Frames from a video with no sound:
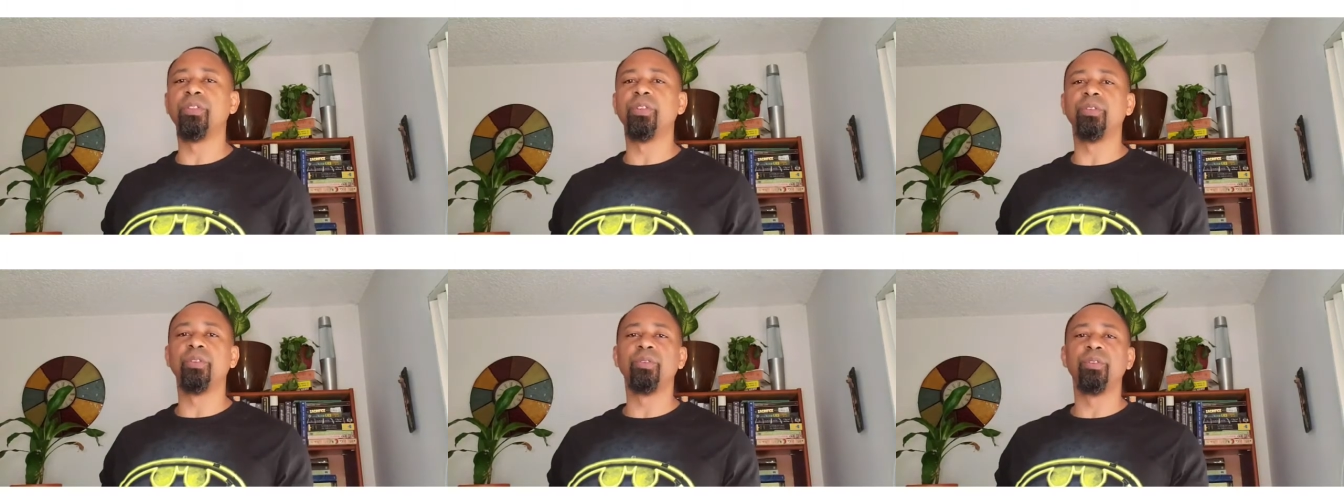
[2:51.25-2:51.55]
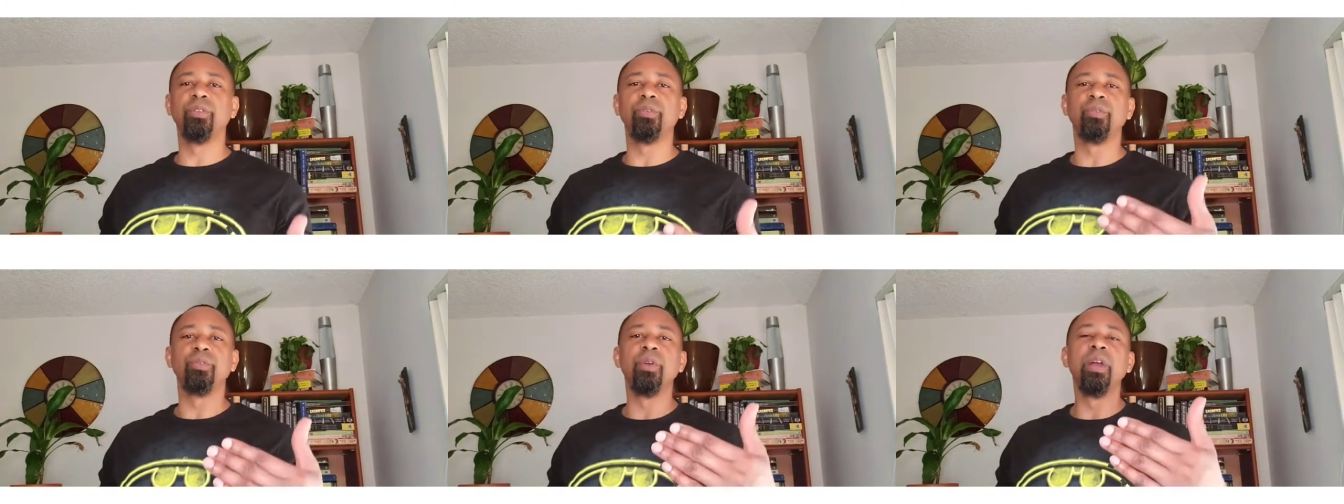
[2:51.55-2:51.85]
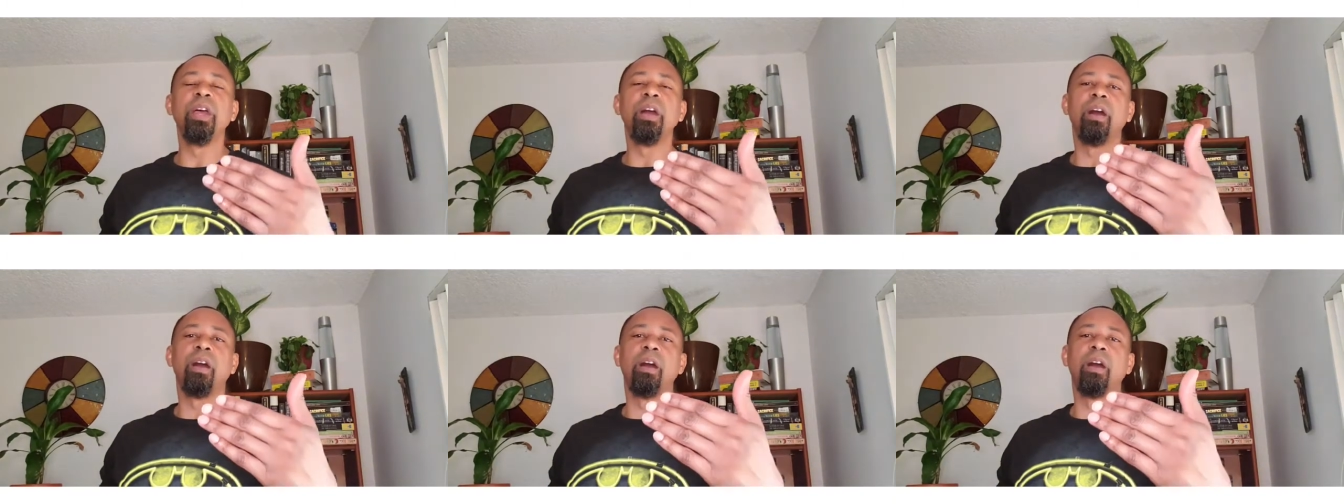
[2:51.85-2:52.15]
You you
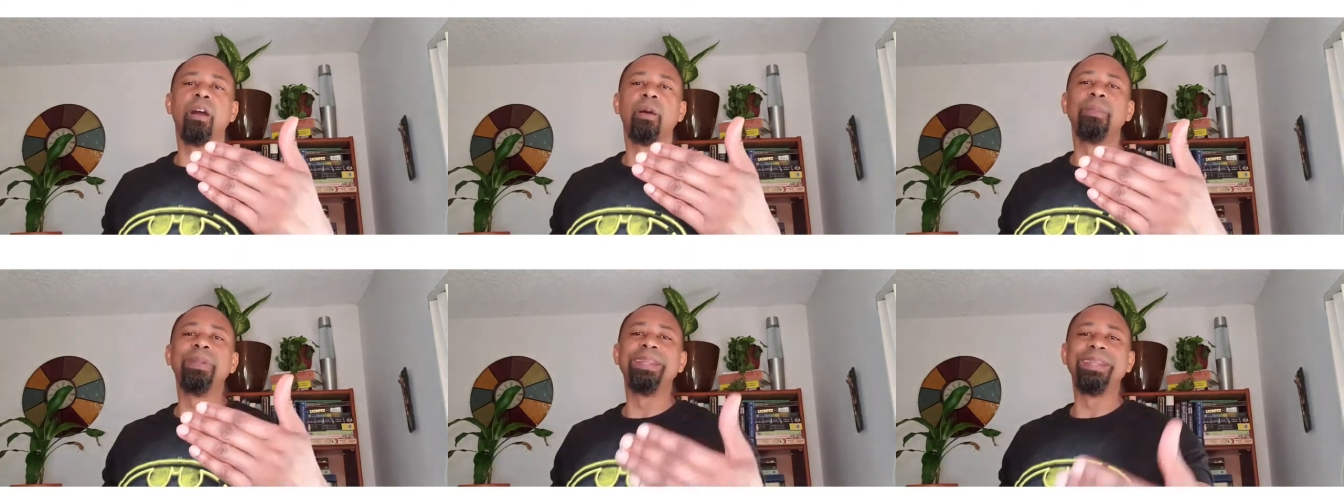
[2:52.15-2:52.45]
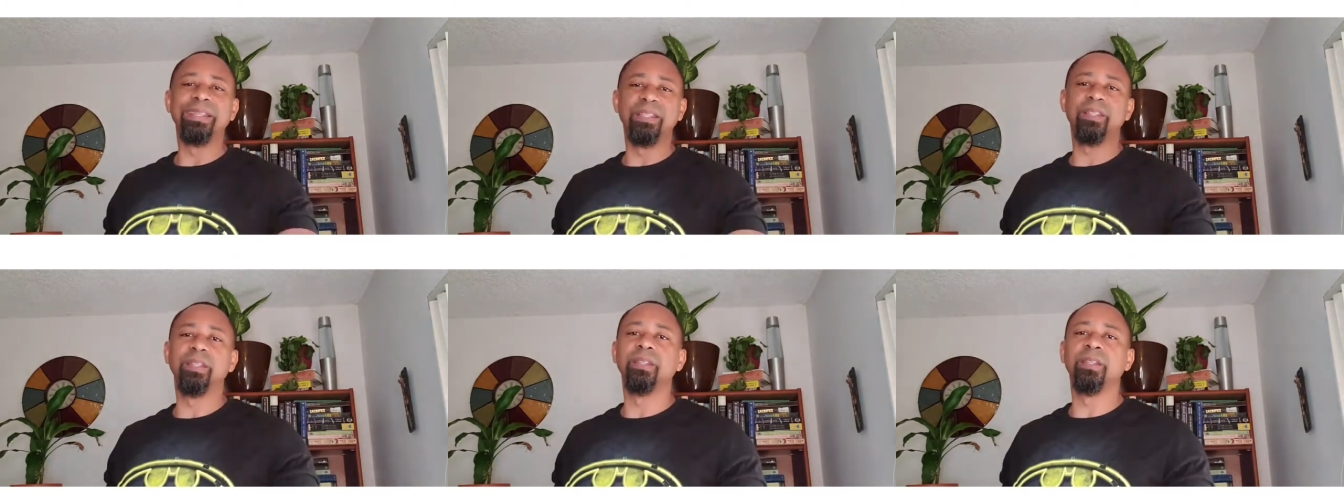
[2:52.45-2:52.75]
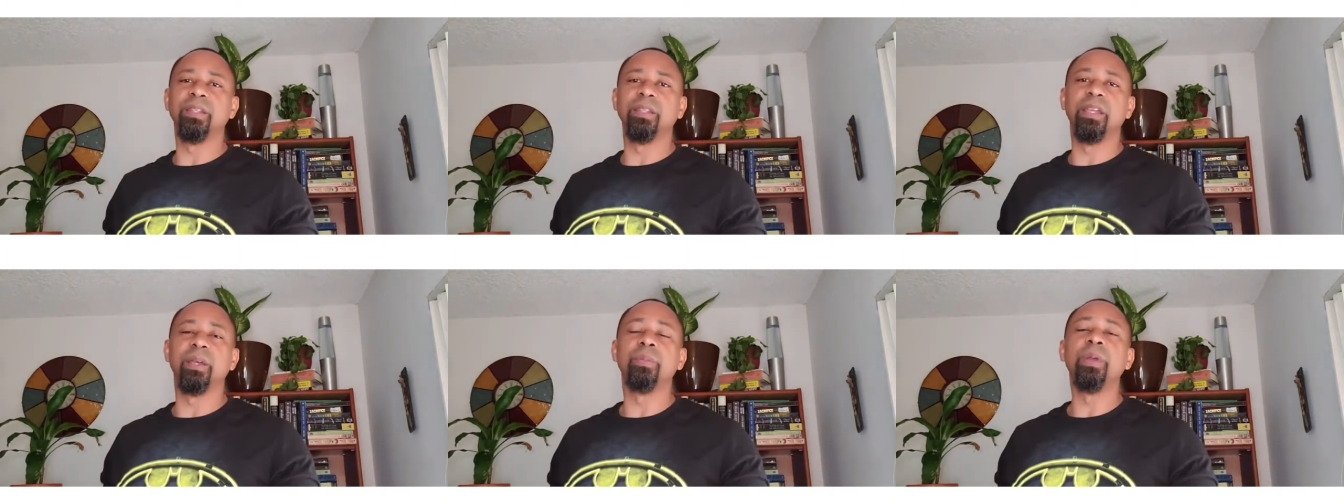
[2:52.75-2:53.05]
um, listen
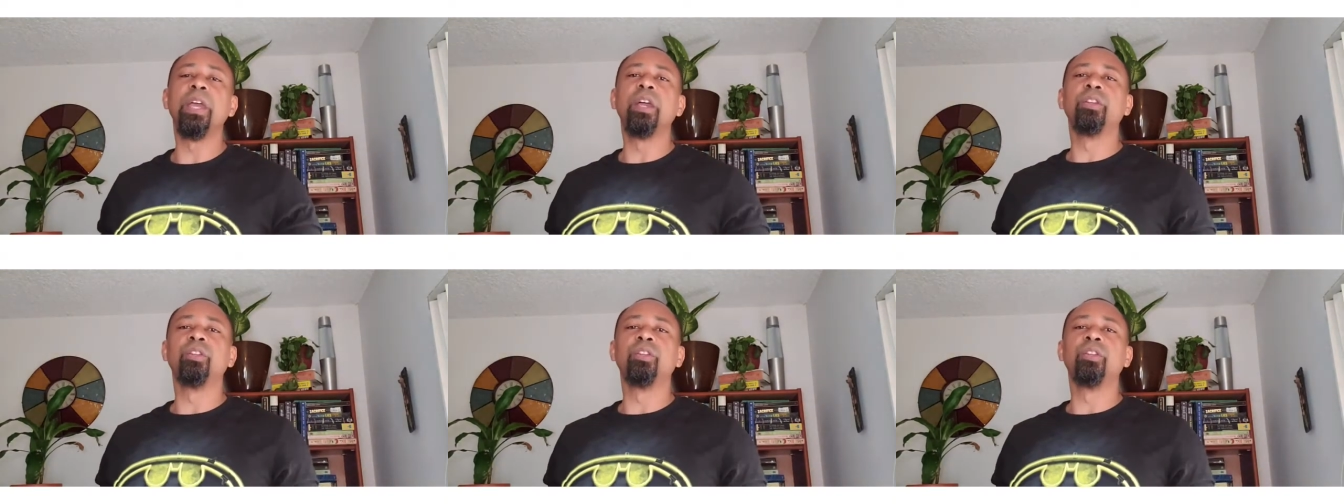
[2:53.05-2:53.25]
to them.